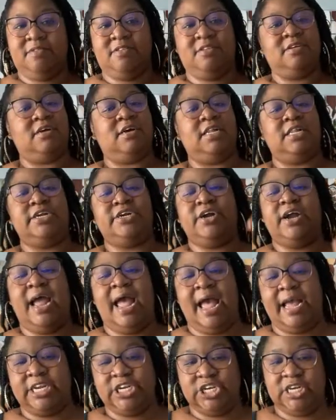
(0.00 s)
to clear
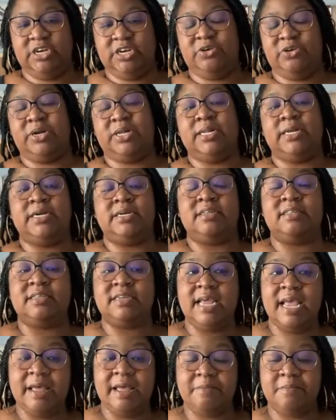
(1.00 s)
action or clear
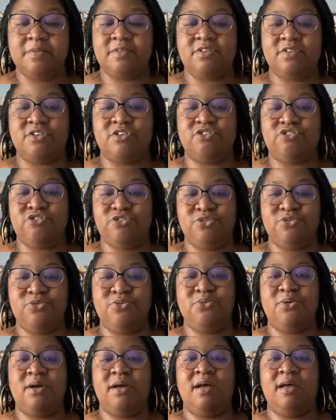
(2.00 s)
steps
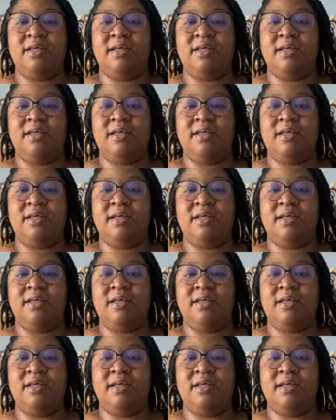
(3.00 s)
to